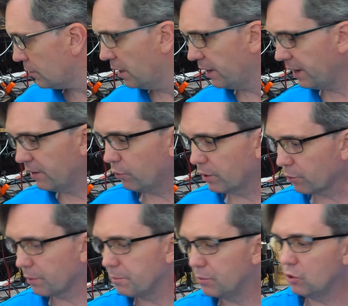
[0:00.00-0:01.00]
I have one
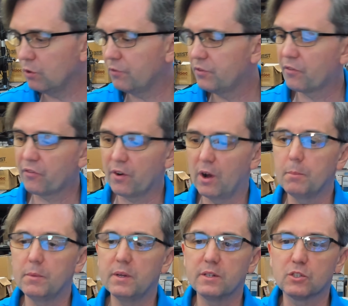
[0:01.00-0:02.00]
removed
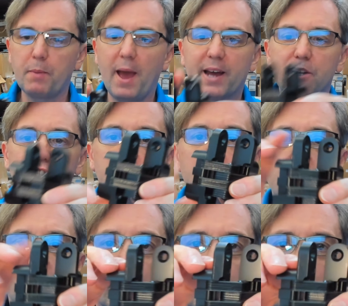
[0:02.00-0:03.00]
from its packaging, and here it